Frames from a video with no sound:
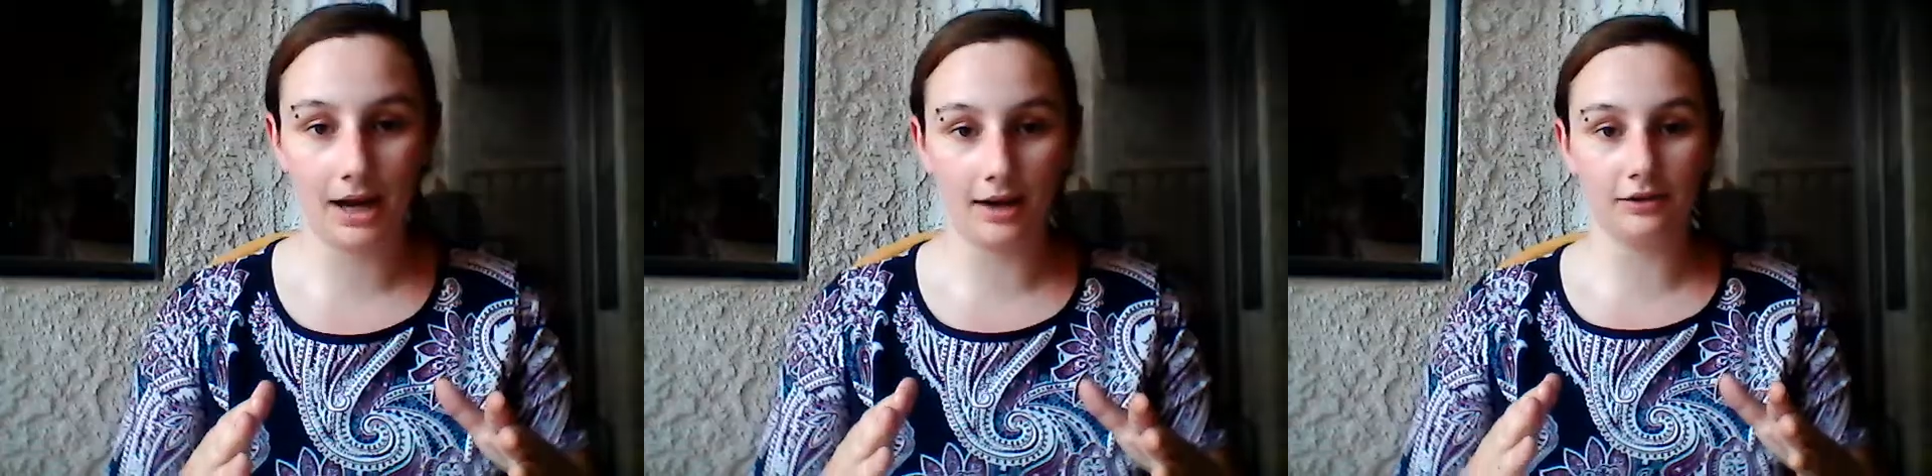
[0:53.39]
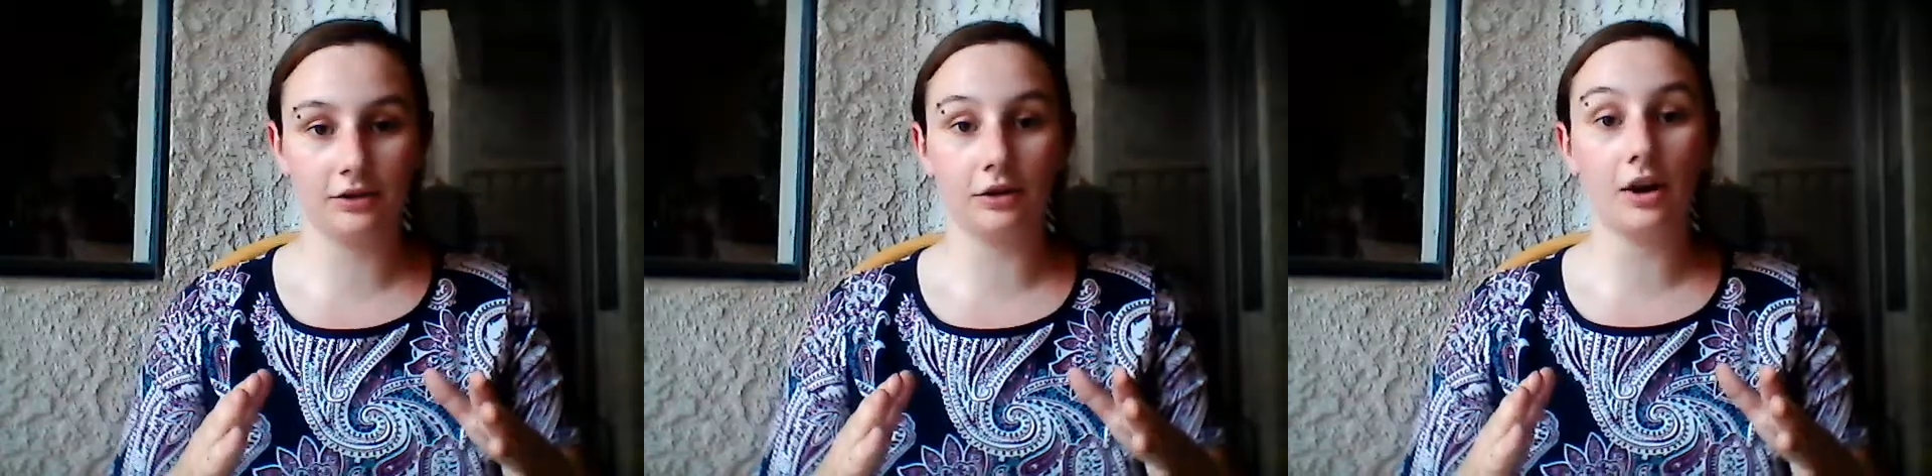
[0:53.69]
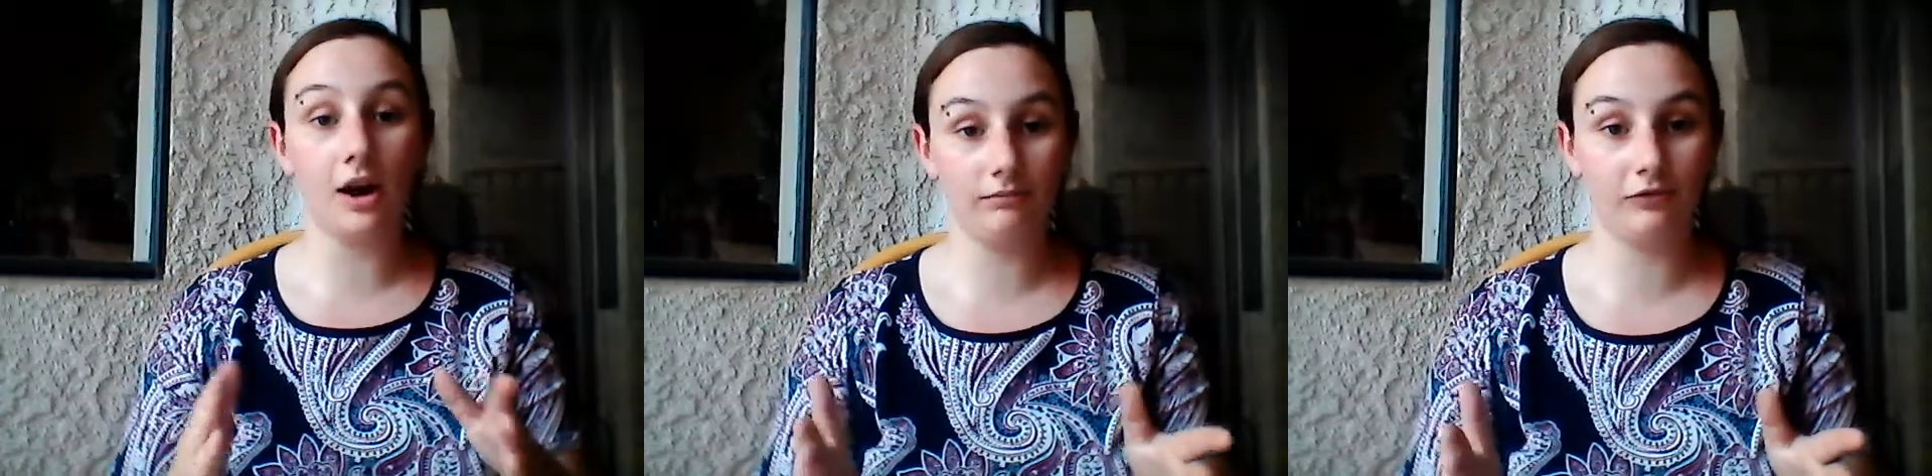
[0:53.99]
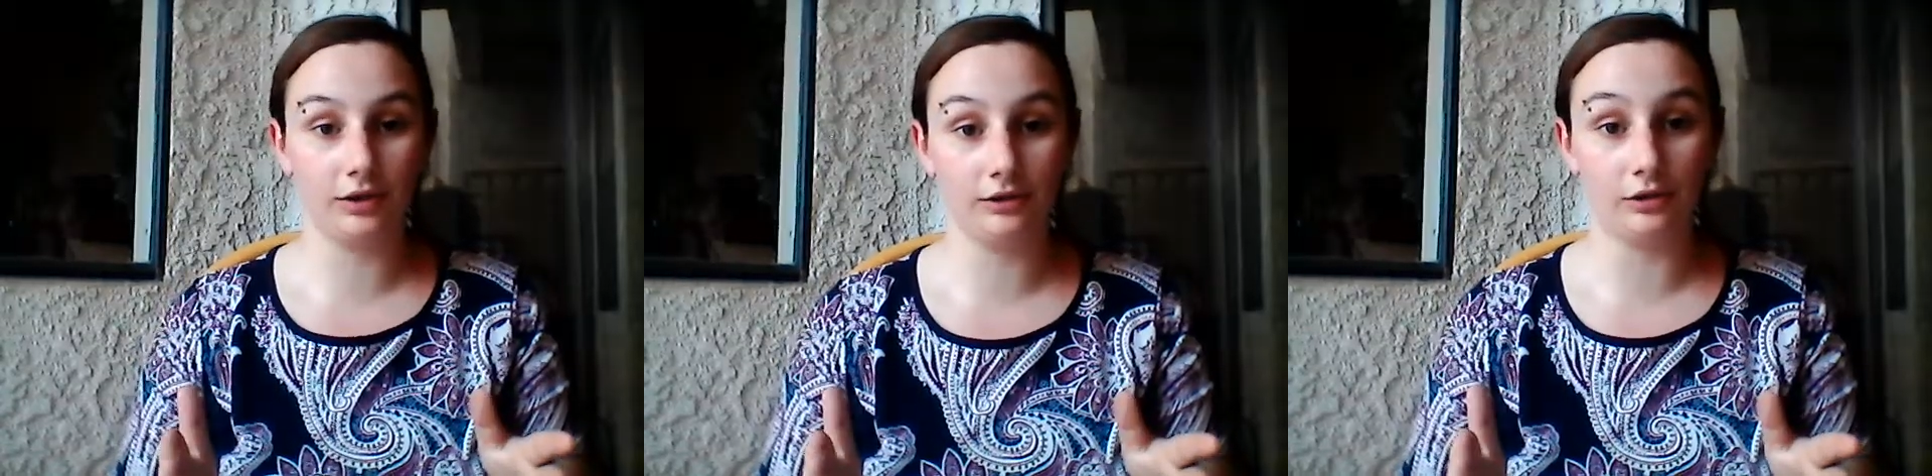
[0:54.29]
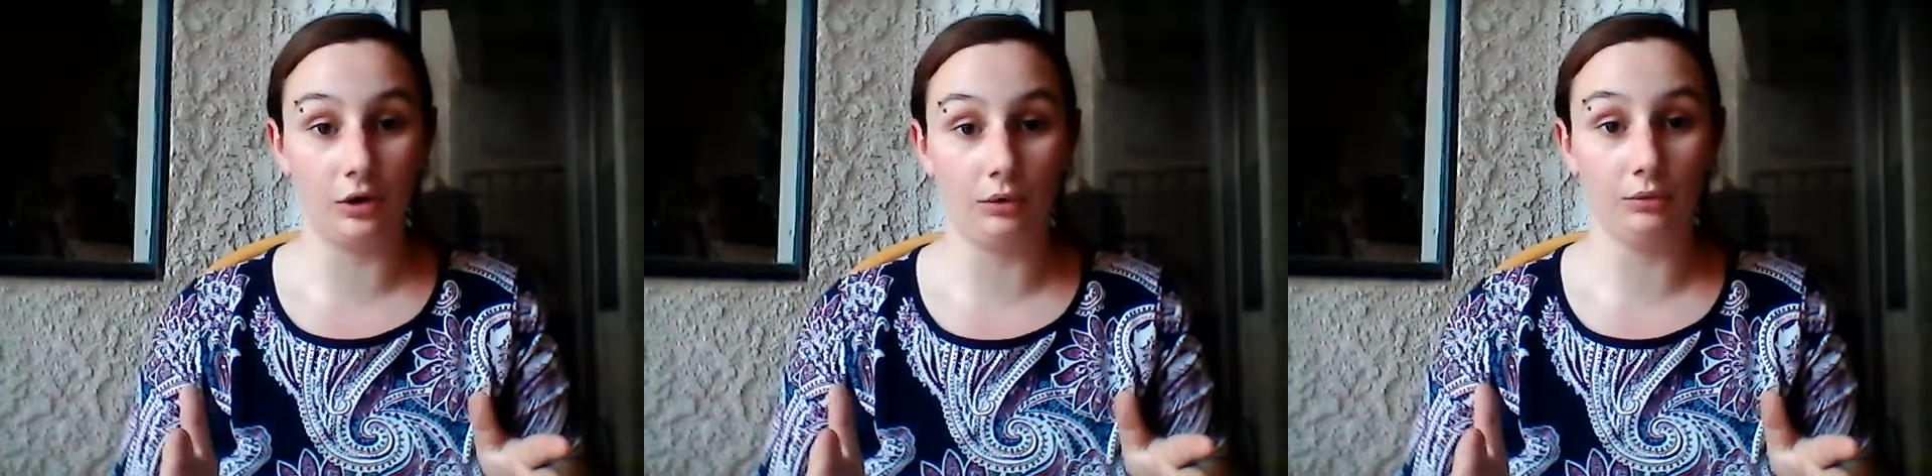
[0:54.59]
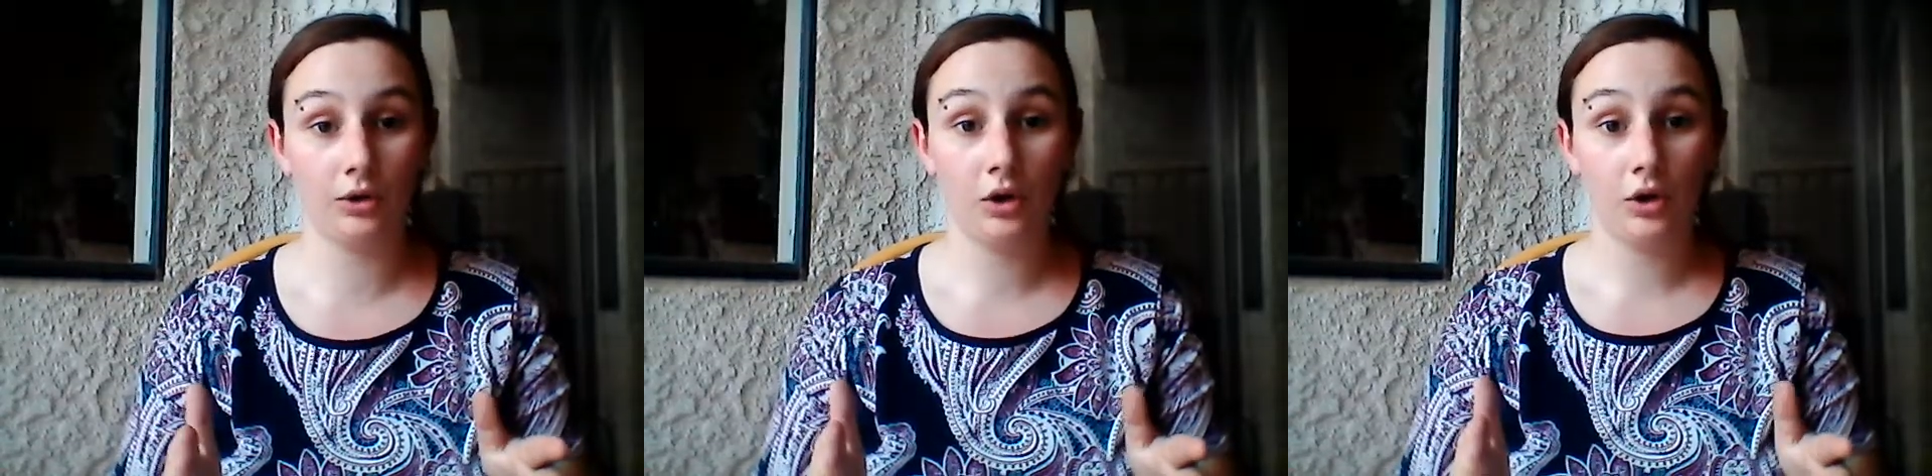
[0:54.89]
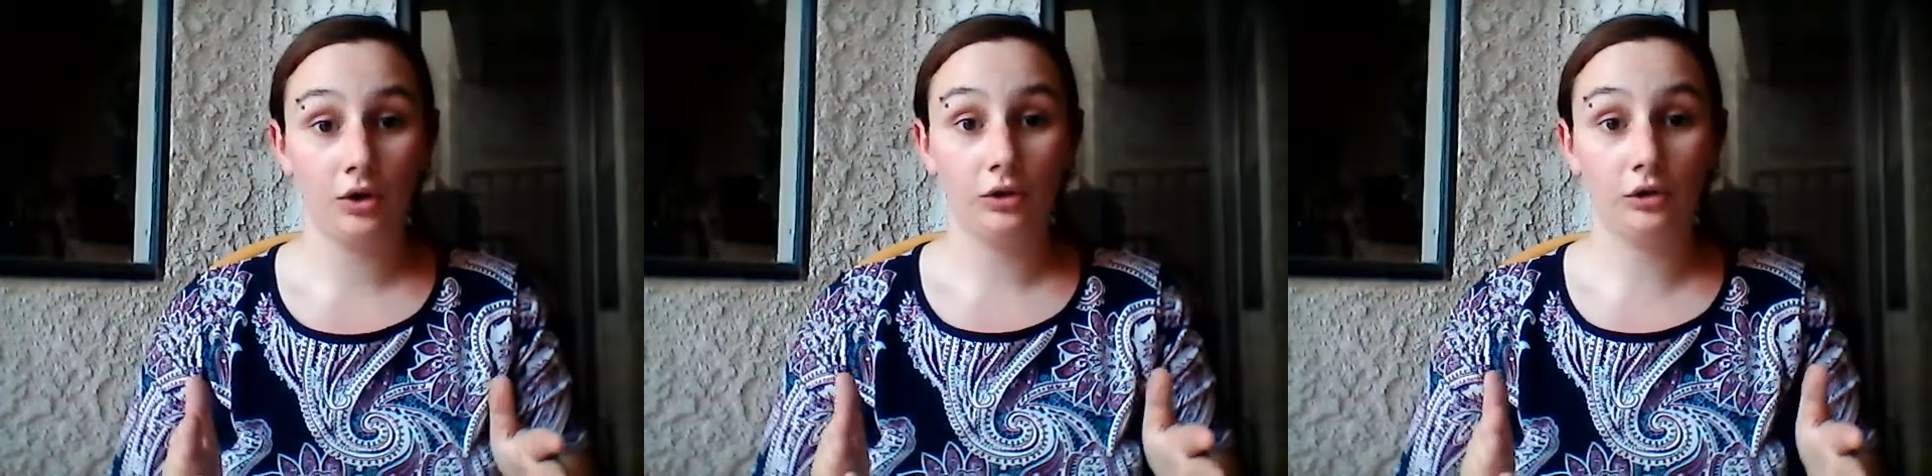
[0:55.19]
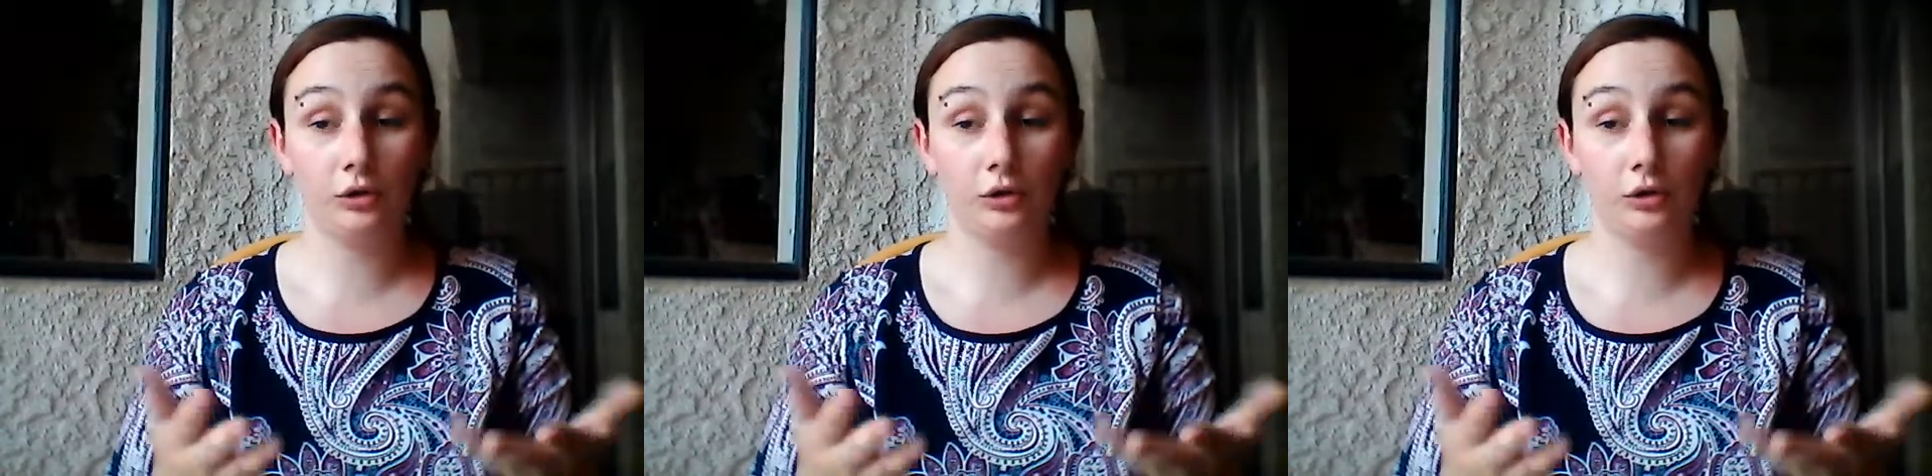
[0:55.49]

bit past your comfort zone